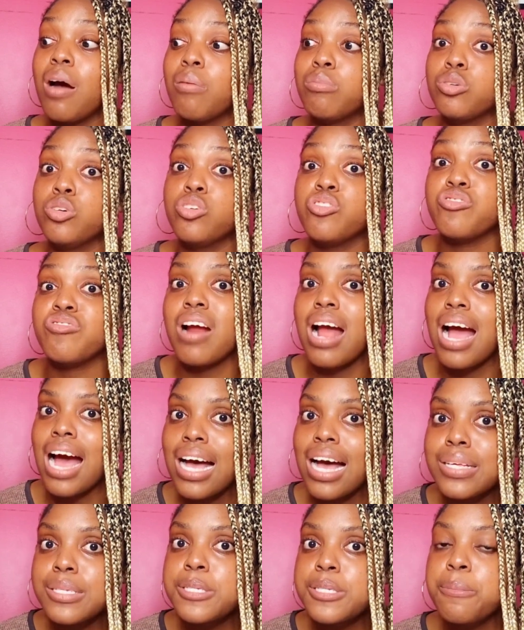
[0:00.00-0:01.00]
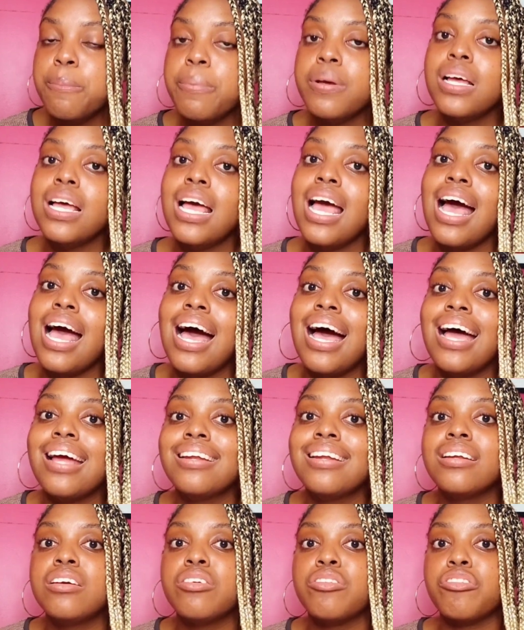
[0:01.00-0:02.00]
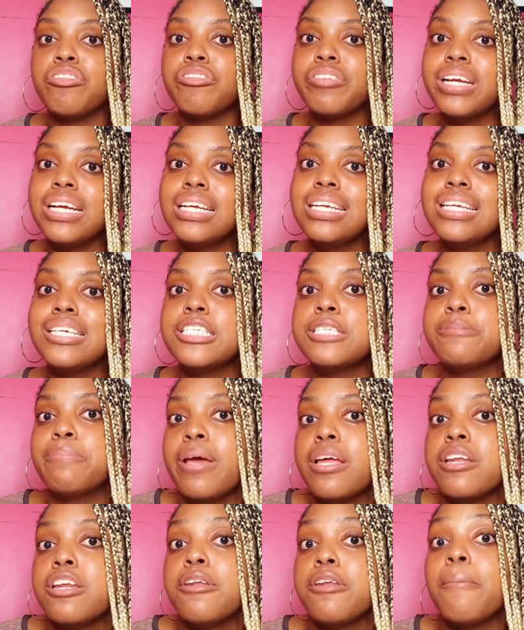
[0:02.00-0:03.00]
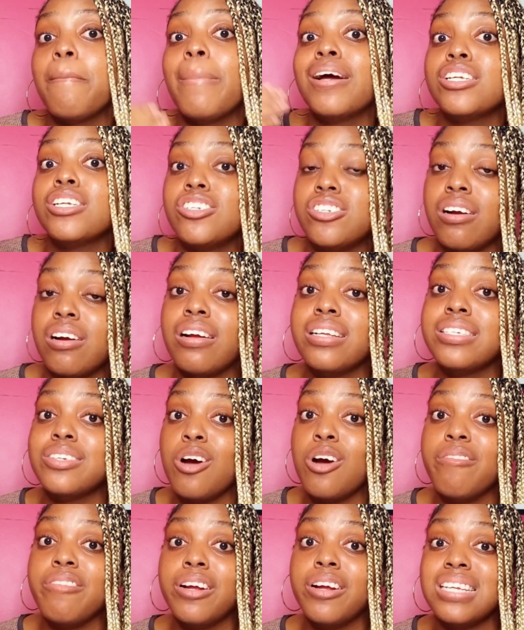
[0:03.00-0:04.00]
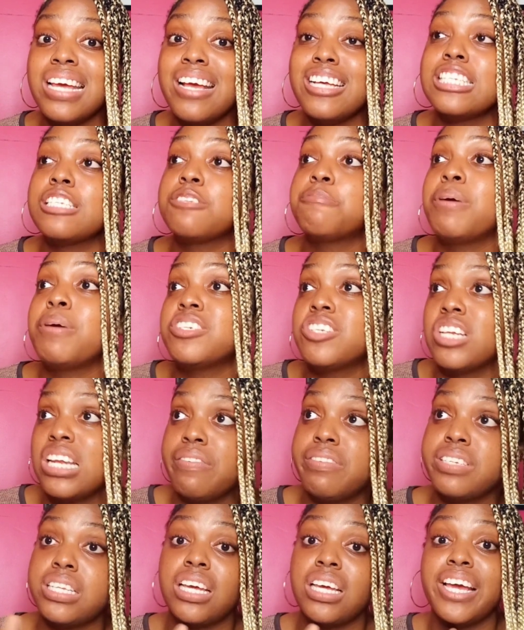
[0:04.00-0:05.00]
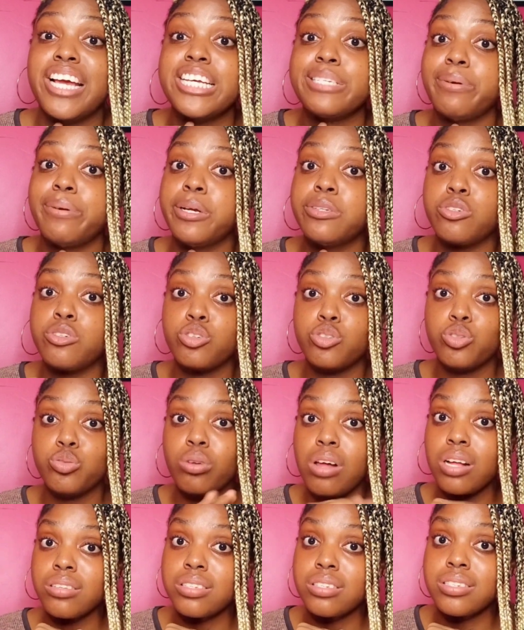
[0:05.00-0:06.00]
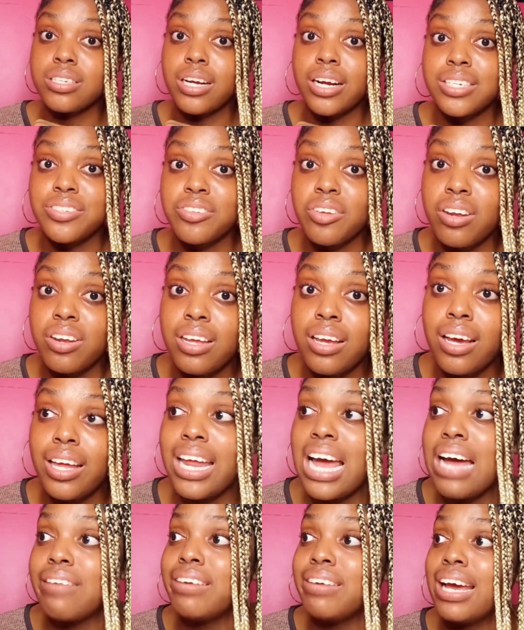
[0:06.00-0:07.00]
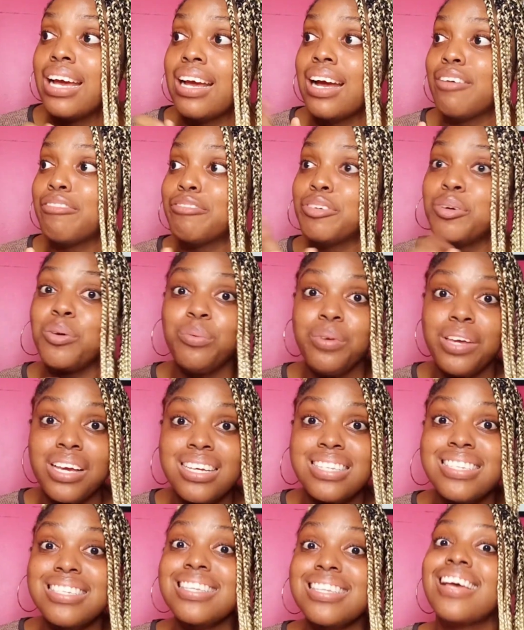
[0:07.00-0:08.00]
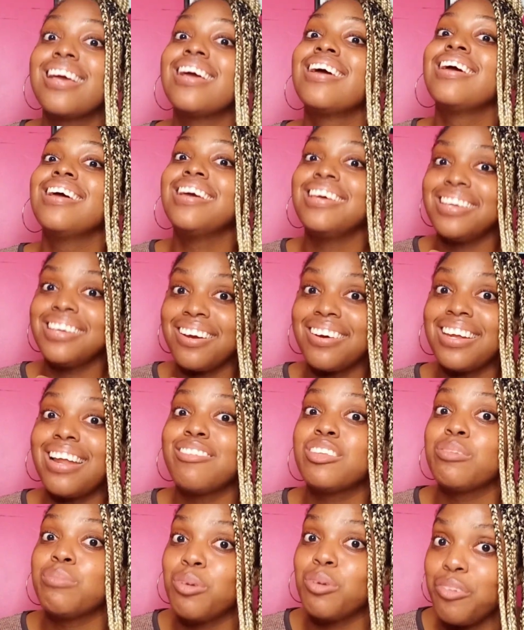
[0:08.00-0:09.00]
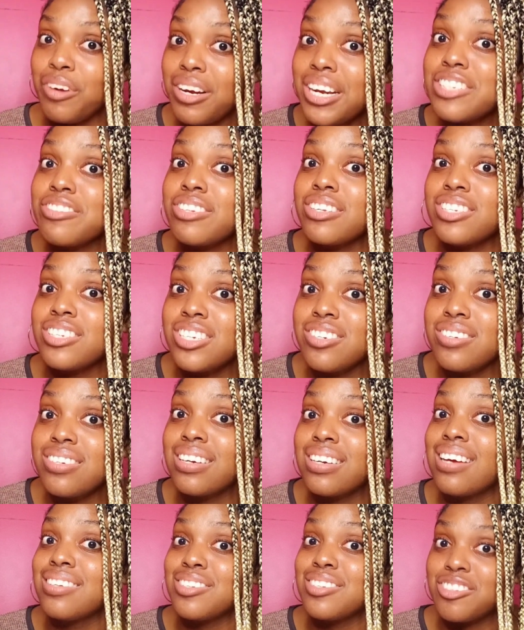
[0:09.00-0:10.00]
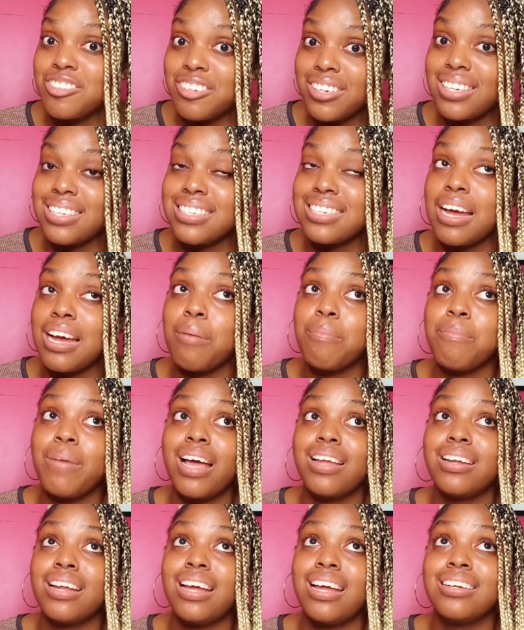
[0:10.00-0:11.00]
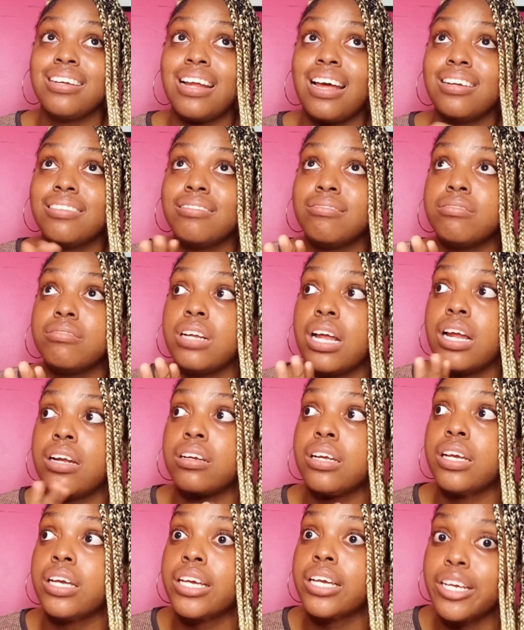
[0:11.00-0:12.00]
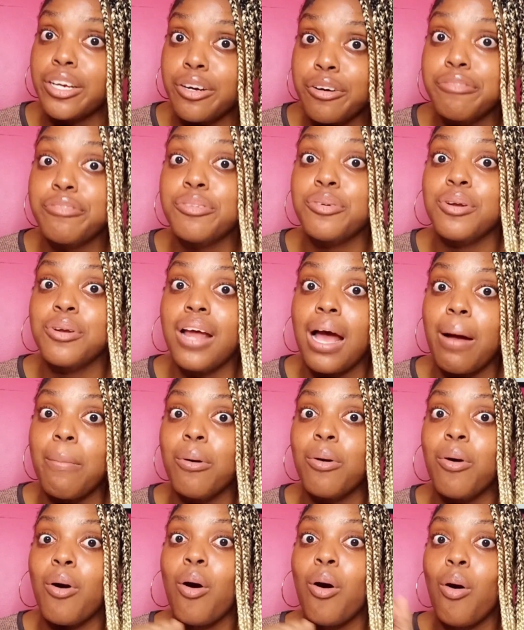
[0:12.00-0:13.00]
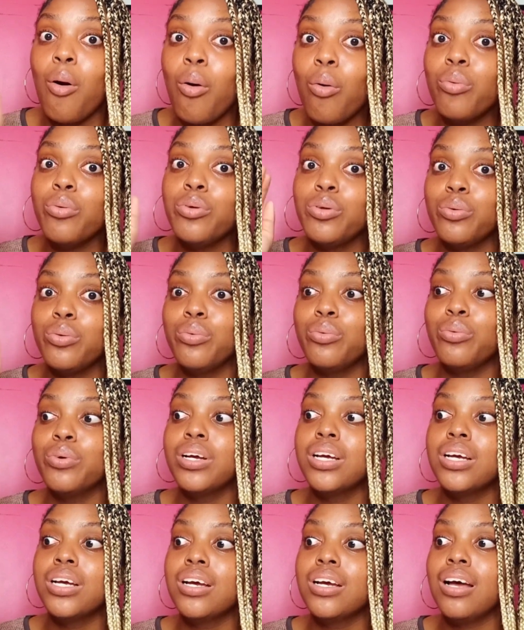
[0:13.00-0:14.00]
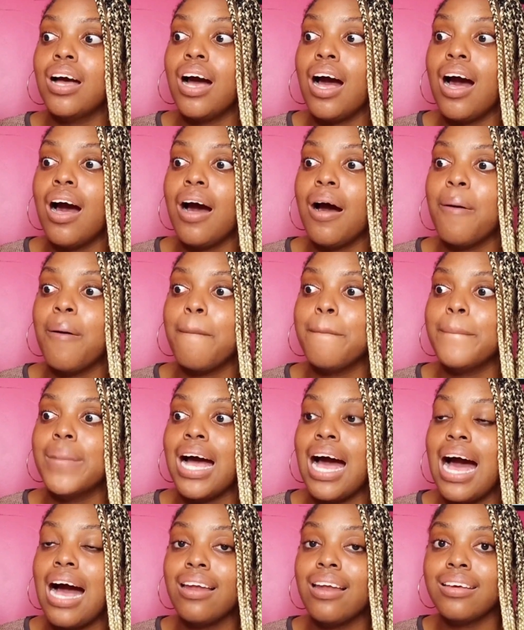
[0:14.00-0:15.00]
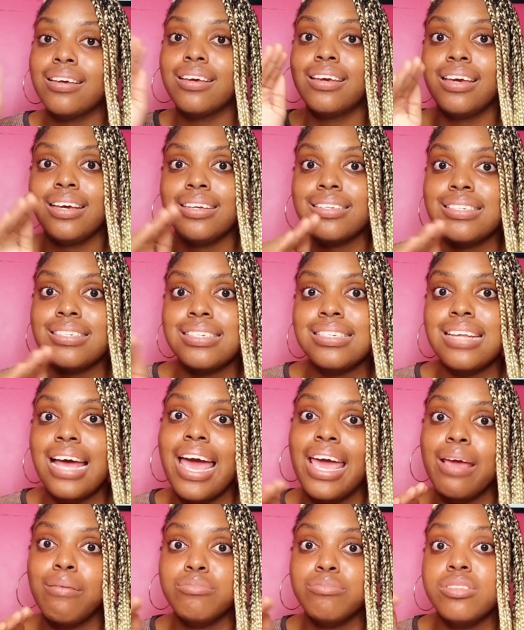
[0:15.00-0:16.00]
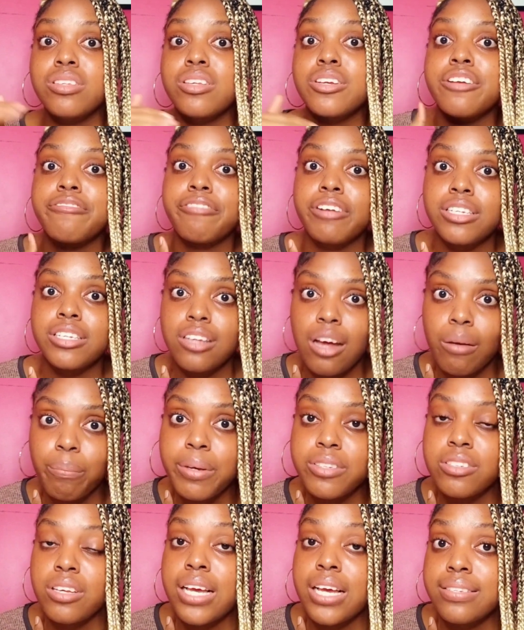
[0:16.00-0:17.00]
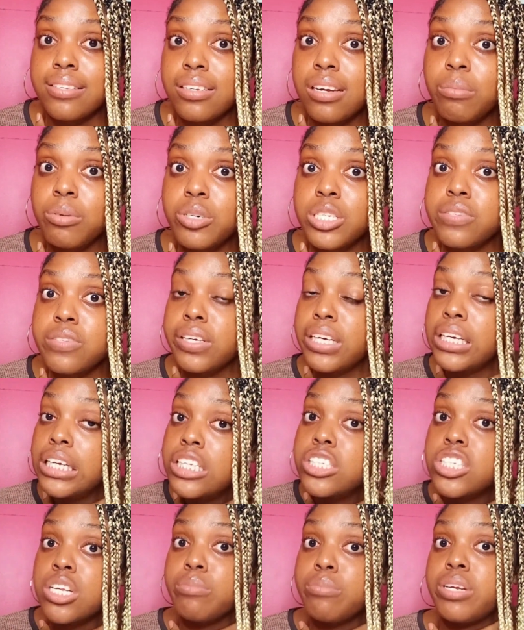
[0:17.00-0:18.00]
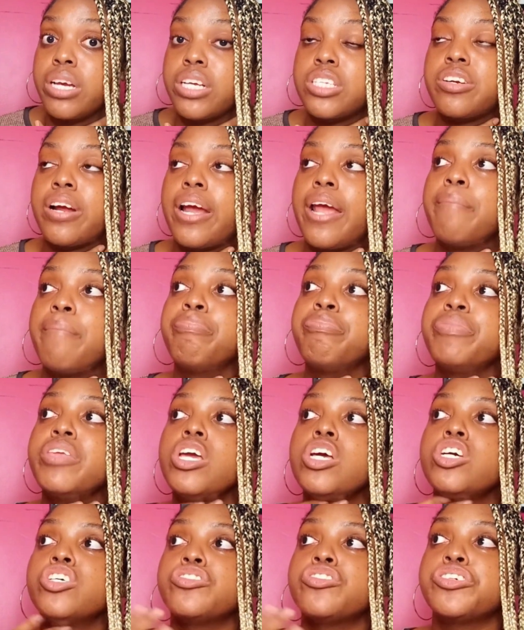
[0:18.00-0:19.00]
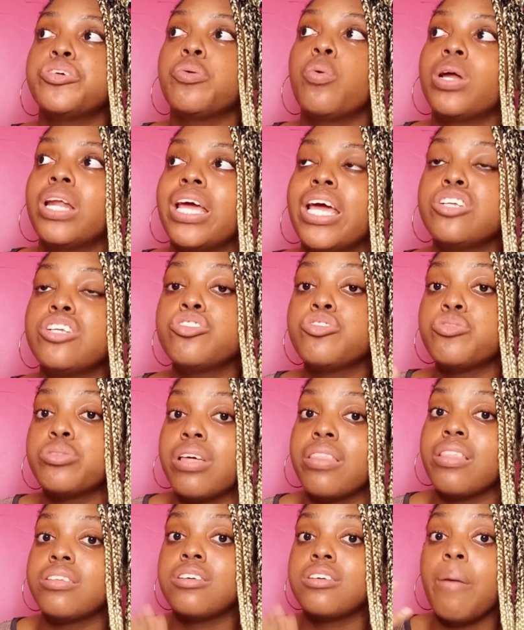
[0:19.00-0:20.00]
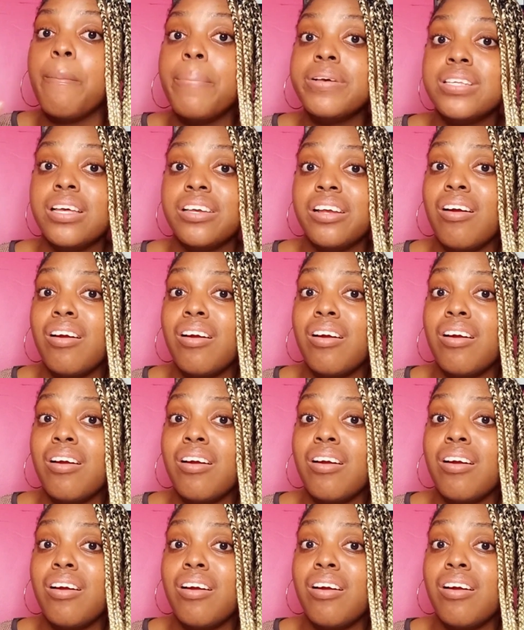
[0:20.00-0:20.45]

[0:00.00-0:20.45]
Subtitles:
grasp, and really spend the majority of your, especially if it's a case where you took too long to start studying and you have like a few weeks, you're gonna have to be really strategic and strict and careful about how you allocate time to the different topics on your syllabus for each subject, right? So you want to ensure that the topics that you're